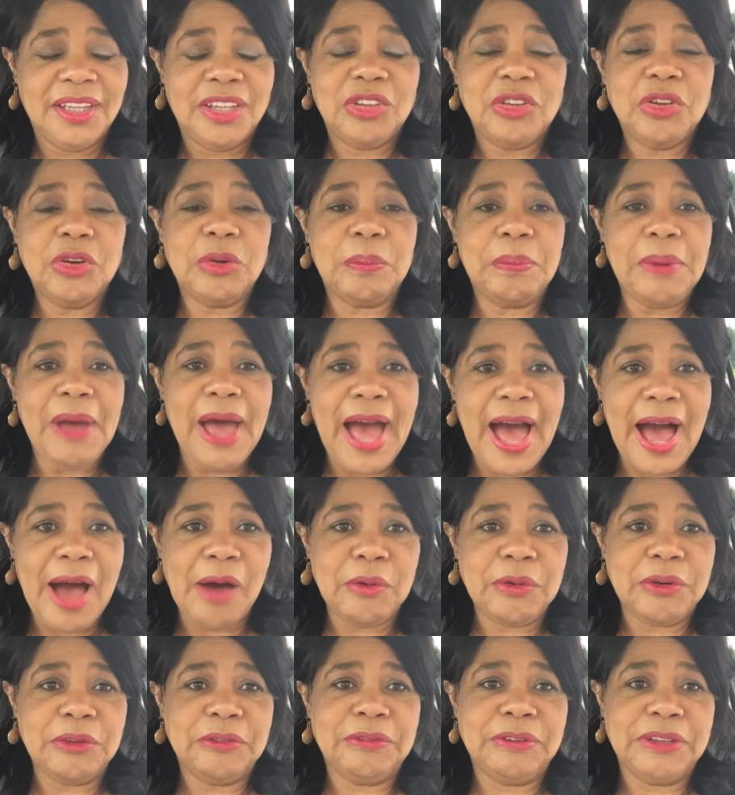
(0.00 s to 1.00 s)
you're
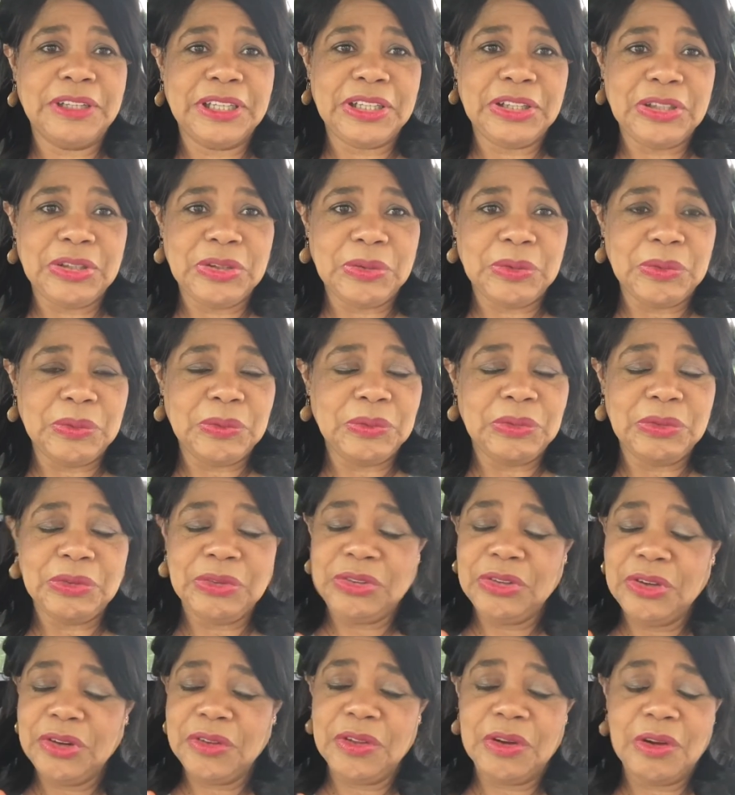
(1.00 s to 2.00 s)
powerfully you.
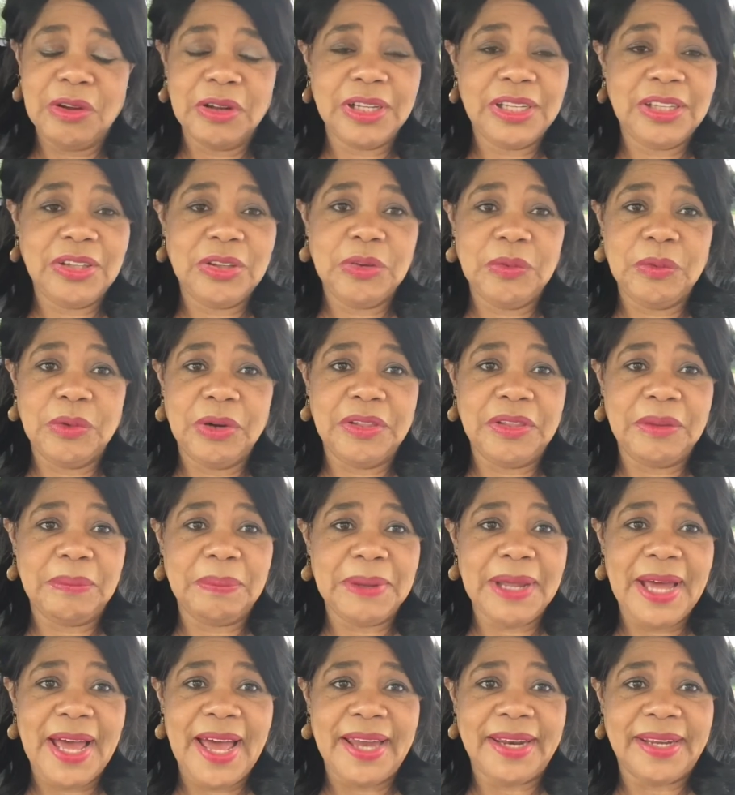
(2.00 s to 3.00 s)
You're the only you on the
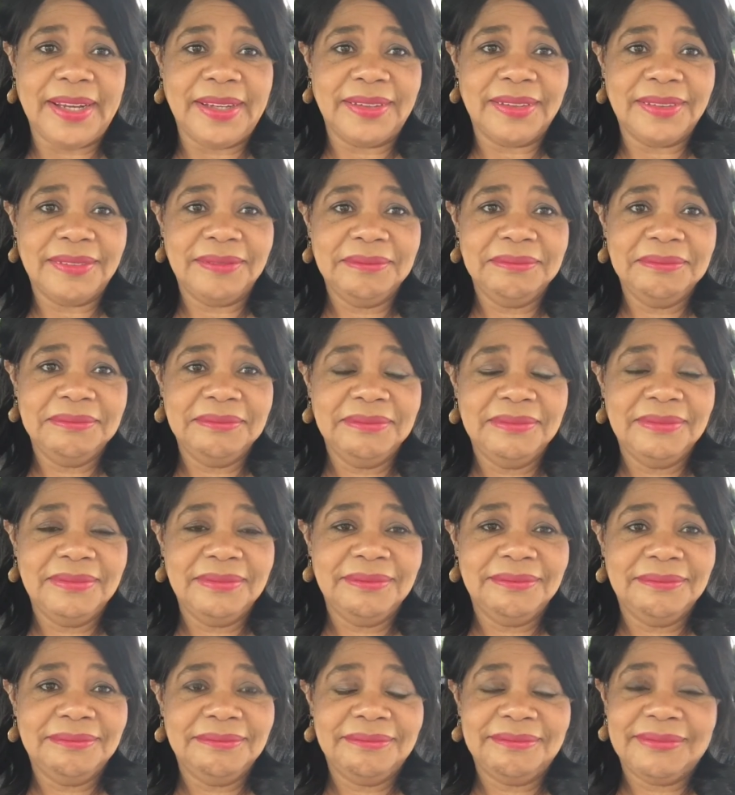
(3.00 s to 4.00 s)
planet,
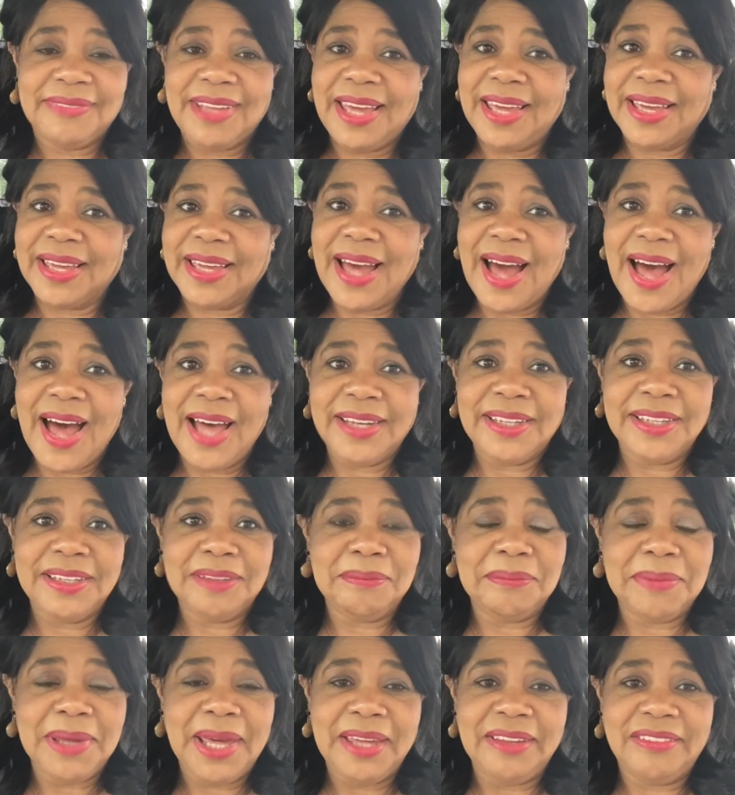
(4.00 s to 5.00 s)
and God
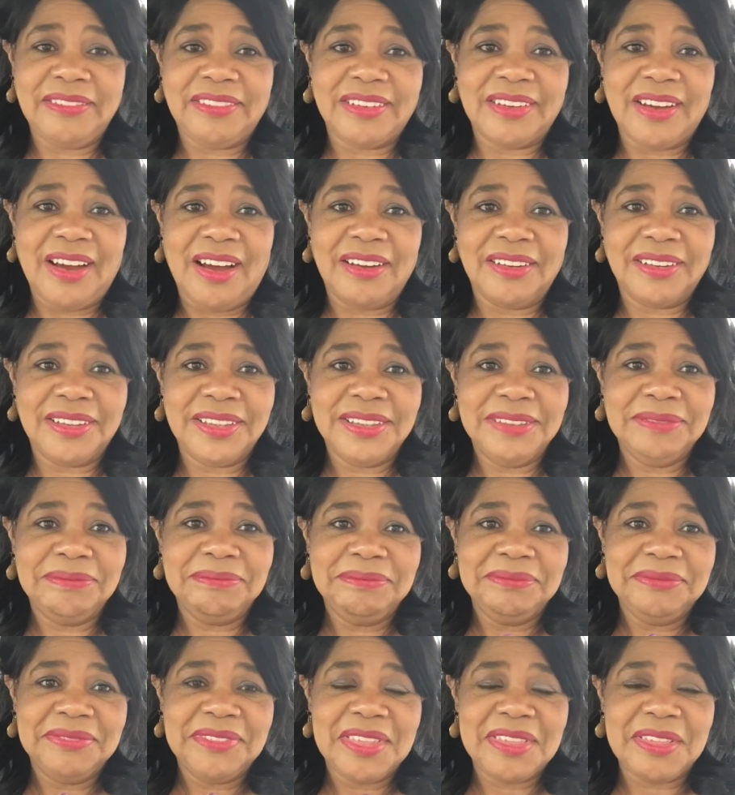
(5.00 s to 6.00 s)
didn't make junk.
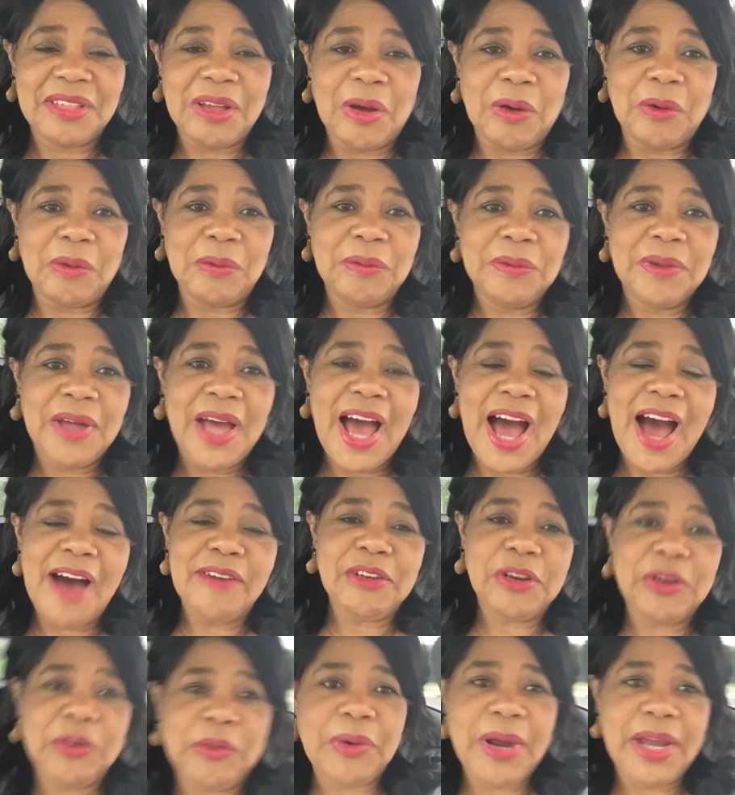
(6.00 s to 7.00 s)
So
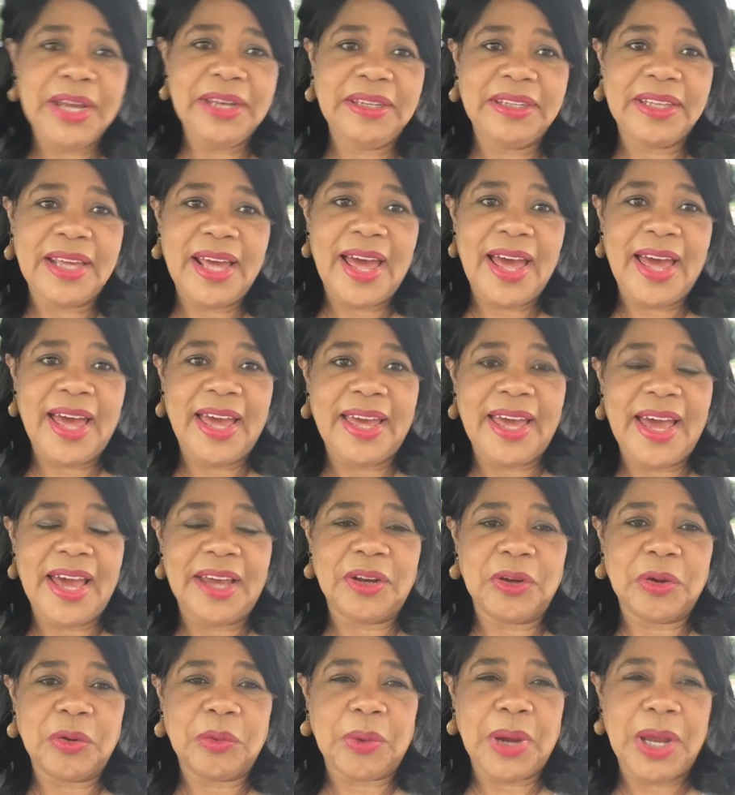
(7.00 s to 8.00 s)
have a great day
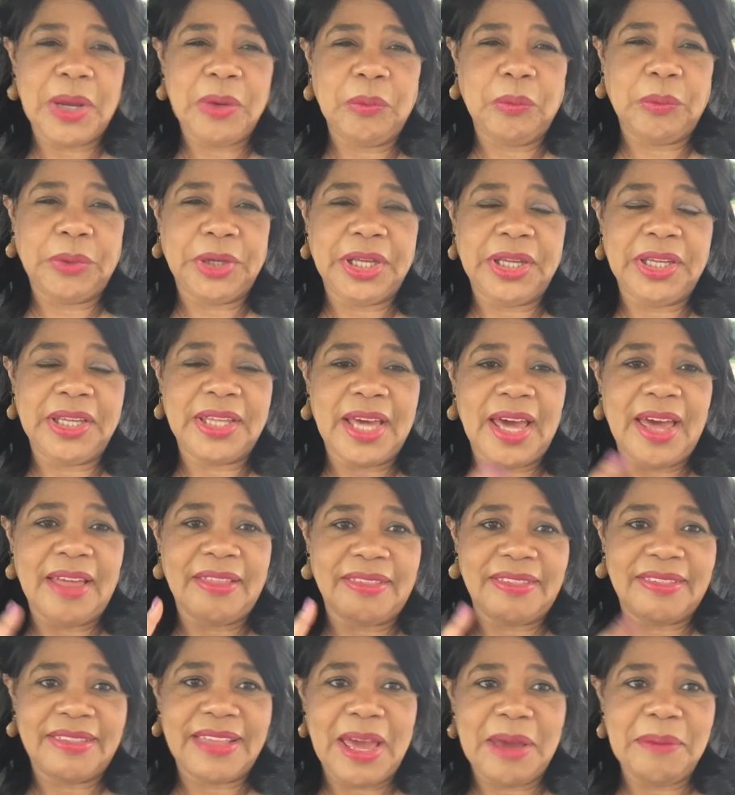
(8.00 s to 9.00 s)
and a great week,
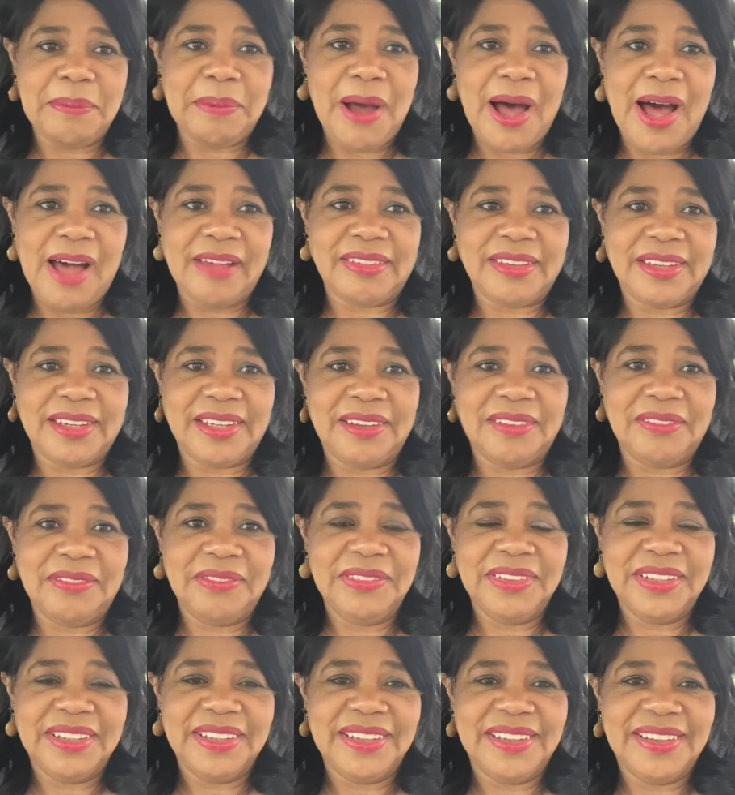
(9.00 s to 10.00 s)
and stay positive.
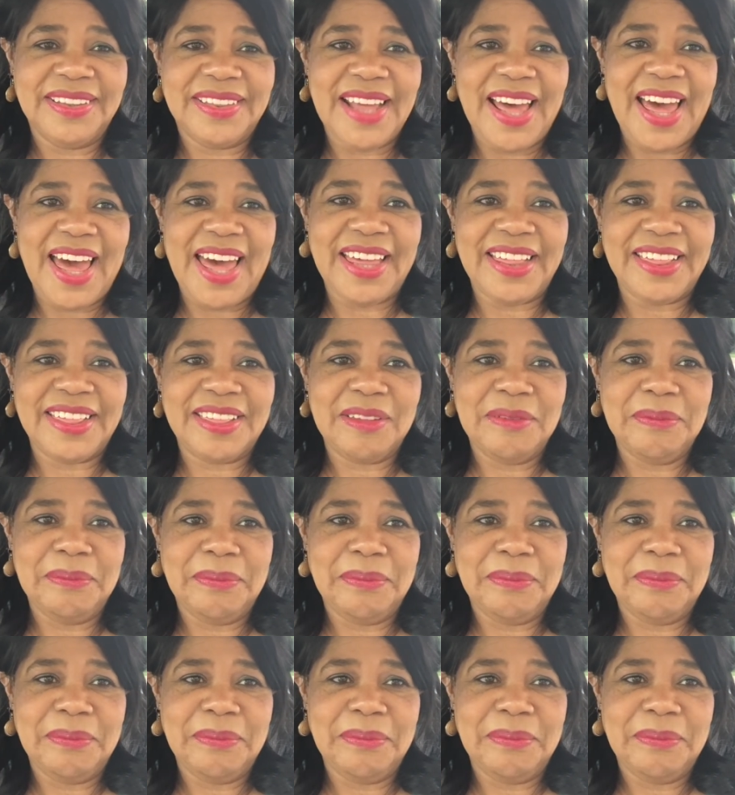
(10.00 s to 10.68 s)
Thanks.